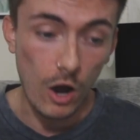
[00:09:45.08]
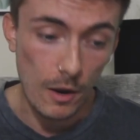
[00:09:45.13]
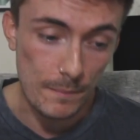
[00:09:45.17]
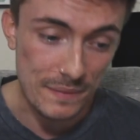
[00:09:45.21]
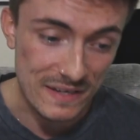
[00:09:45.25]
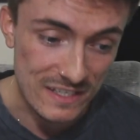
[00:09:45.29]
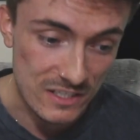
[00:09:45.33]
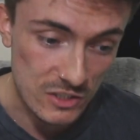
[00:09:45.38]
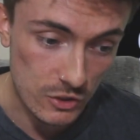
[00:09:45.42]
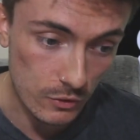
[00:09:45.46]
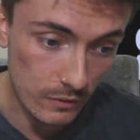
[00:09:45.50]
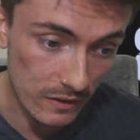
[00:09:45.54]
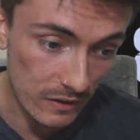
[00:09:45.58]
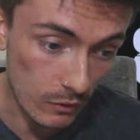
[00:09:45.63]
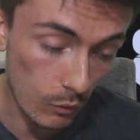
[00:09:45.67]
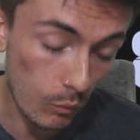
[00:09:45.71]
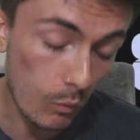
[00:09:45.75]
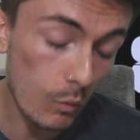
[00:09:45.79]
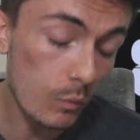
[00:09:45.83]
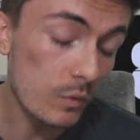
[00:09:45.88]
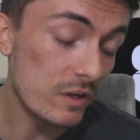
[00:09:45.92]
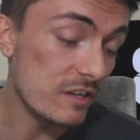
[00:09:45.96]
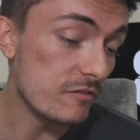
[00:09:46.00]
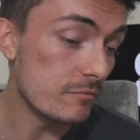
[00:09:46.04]
I've been doing, or
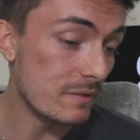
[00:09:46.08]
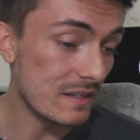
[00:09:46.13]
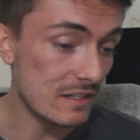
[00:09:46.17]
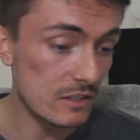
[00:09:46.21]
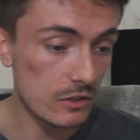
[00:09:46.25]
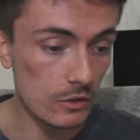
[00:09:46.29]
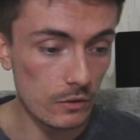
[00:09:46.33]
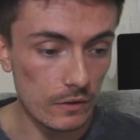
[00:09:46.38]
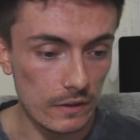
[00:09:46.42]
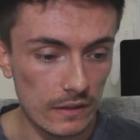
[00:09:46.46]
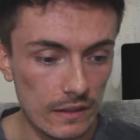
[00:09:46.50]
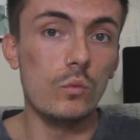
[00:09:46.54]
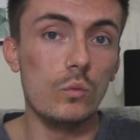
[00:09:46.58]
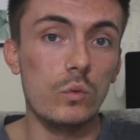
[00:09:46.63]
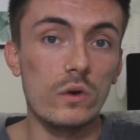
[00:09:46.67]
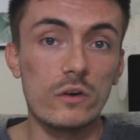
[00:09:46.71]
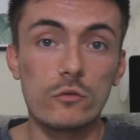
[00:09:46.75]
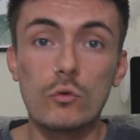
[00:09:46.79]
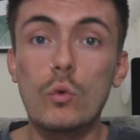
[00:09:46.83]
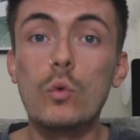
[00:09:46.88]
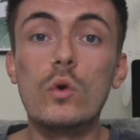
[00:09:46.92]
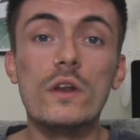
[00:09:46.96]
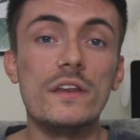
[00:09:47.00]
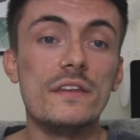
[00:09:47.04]
what we've been doing.
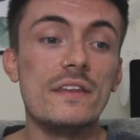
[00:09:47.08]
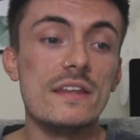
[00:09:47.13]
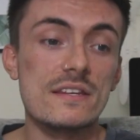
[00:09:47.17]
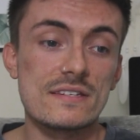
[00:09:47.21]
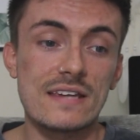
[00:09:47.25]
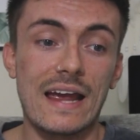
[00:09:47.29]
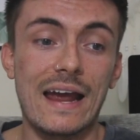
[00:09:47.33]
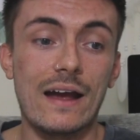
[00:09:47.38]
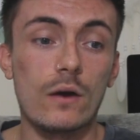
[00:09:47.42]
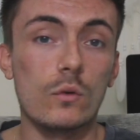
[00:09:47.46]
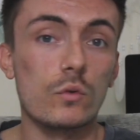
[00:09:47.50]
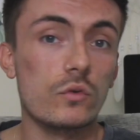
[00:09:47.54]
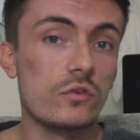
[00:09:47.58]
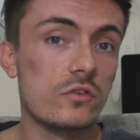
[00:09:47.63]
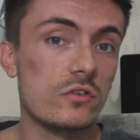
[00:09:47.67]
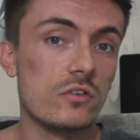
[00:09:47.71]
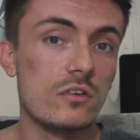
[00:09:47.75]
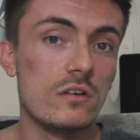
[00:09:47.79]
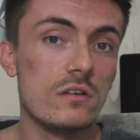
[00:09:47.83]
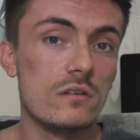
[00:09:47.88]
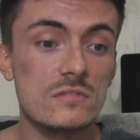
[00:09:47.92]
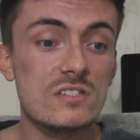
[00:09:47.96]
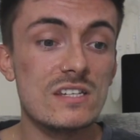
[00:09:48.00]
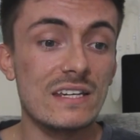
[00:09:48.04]
We're all in this house
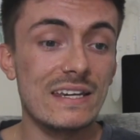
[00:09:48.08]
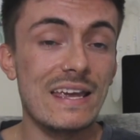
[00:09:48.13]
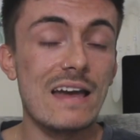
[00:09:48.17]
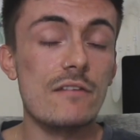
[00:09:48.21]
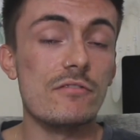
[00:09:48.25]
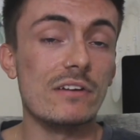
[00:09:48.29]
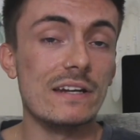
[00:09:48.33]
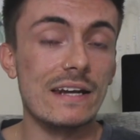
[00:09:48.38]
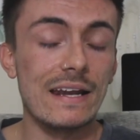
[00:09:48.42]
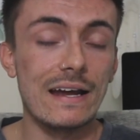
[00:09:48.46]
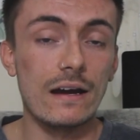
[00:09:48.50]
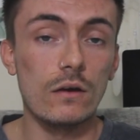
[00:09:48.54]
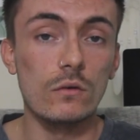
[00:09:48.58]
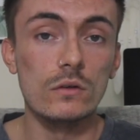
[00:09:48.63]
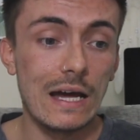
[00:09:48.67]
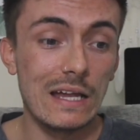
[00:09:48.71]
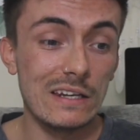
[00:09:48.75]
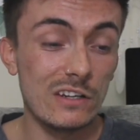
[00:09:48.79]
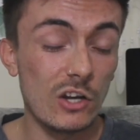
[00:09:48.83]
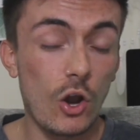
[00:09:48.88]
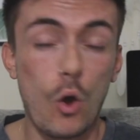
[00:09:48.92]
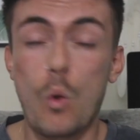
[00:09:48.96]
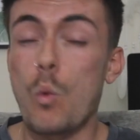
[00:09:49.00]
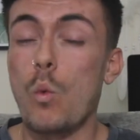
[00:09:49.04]
together now,
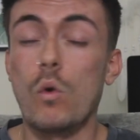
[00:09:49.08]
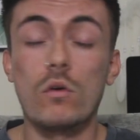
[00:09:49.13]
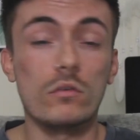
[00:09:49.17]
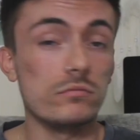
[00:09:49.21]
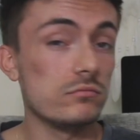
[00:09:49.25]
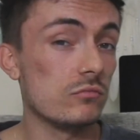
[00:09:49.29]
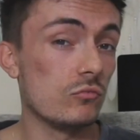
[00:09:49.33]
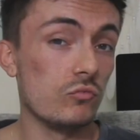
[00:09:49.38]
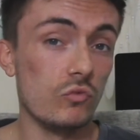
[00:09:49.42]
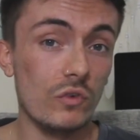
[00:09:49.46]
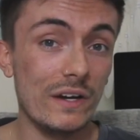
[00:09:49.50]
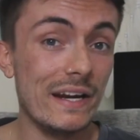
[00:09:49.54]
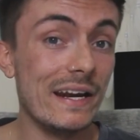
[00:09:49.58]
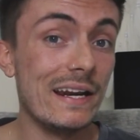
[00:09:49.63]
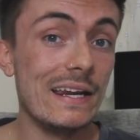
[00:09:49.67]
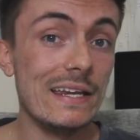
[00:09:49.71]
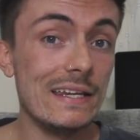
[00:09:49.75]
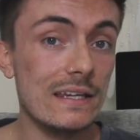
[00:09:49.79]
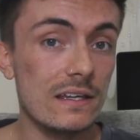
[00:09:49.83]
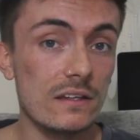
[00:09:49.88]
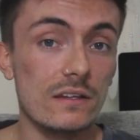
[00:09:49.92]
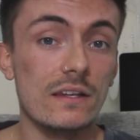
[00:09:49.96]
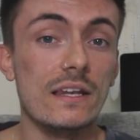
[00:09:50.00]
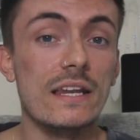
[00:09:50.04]
and no one really
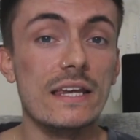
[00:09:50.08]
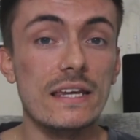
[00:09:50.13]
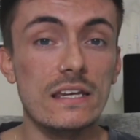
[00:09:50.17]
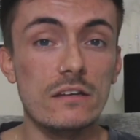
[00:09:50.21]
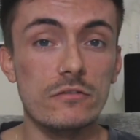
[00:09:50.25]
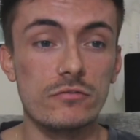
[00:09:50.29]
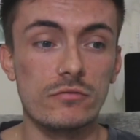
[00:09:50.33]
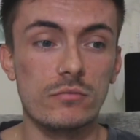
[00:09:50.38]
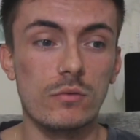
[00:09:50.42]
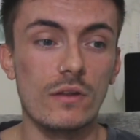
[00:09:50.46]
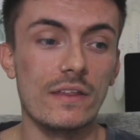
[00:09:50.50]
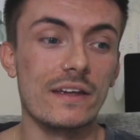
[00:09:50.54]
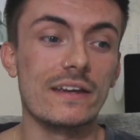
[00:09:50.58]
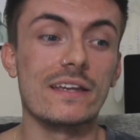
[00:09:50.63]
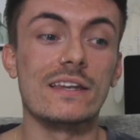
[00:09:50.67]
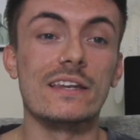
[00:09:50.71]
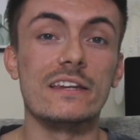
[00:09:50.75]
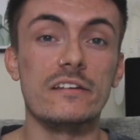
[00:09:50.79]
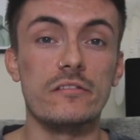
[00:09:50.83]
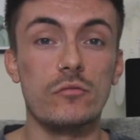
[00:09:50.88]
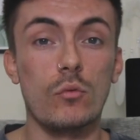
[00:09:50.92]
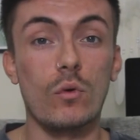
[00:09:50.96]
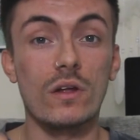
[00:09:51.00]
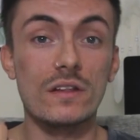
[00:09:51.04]
can leave, or they can
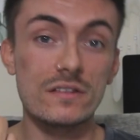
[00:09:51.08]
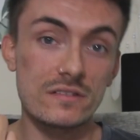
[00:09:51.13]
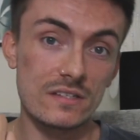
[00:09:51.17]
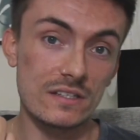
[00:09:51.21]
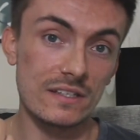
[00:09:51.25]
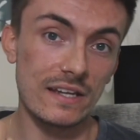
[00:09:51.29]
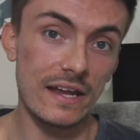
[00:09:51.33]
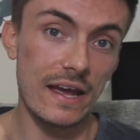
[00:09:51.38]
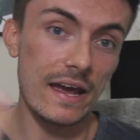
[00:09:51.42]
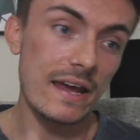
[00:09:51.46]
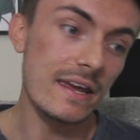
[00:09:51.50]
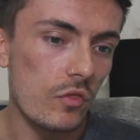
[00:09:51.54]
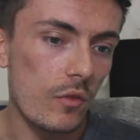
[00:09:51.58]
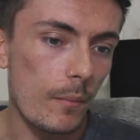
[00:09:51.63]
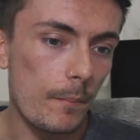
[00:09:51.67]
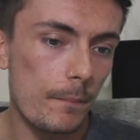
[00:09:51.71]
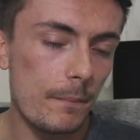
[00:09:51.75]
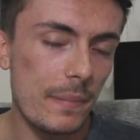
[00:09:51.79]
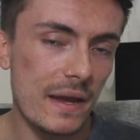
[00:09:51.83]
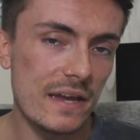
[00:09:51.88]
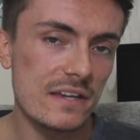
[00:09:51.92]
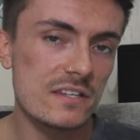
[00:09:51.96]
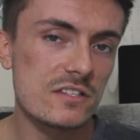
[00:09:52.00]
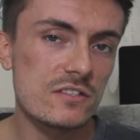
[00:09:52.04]
leave once a day. The
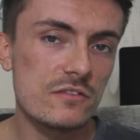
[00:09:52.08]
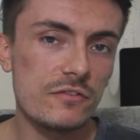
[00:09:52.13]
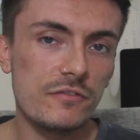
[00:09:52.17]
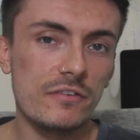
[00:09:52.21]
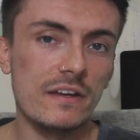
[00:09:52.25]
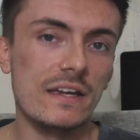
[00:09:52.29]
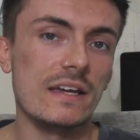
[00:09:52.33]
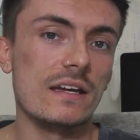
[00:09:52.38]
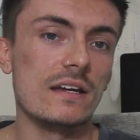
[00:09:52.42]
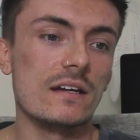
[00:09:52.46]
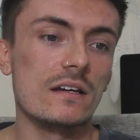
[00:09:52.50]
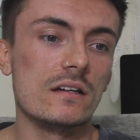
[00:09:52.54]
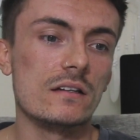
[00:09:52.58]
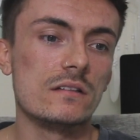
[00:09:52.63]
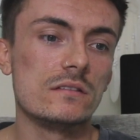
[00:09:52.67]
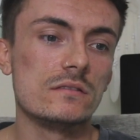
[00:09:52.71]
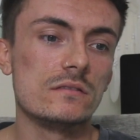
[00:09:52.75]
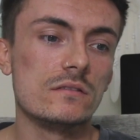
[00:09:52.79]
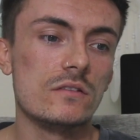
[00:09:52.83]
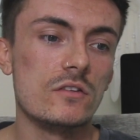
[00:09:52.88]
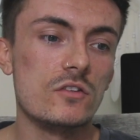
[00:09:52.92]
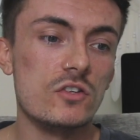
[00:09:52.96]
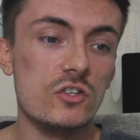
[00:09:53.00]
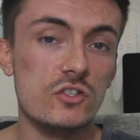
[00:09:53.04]
best thing
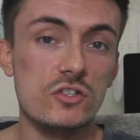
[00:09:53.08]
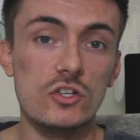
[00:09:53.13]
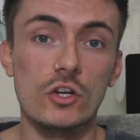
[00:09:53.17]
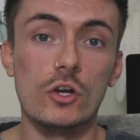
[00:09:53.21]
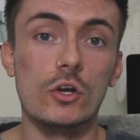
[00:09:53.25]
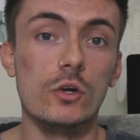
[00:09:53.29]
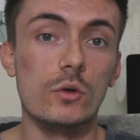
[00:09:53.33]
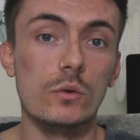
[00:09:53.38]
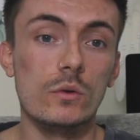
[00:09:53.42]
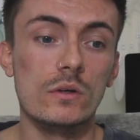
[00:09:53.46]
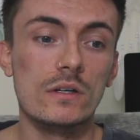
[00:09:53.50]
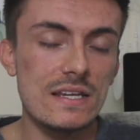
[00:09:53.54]
to do.